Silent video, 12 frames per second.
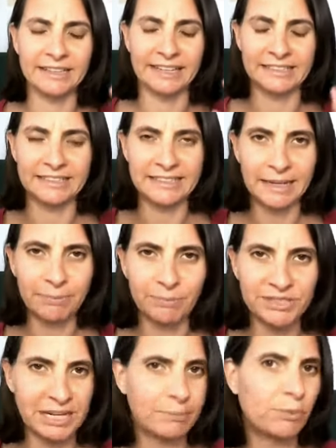That's the
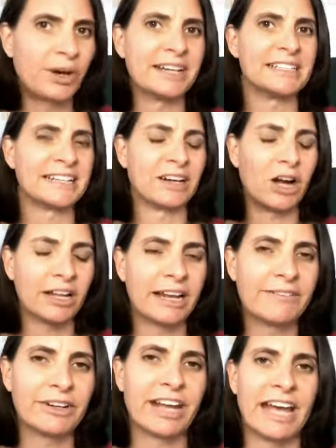step one, is to get all out
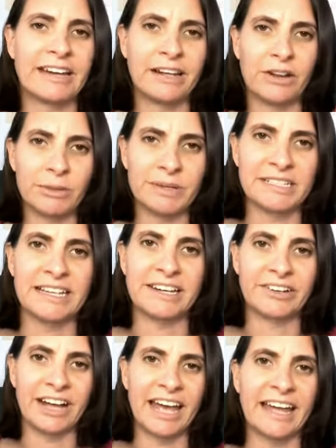of your head, get all the pieces out of
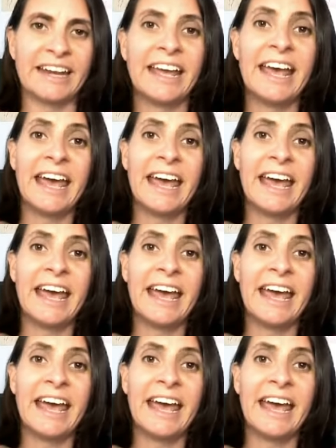your head.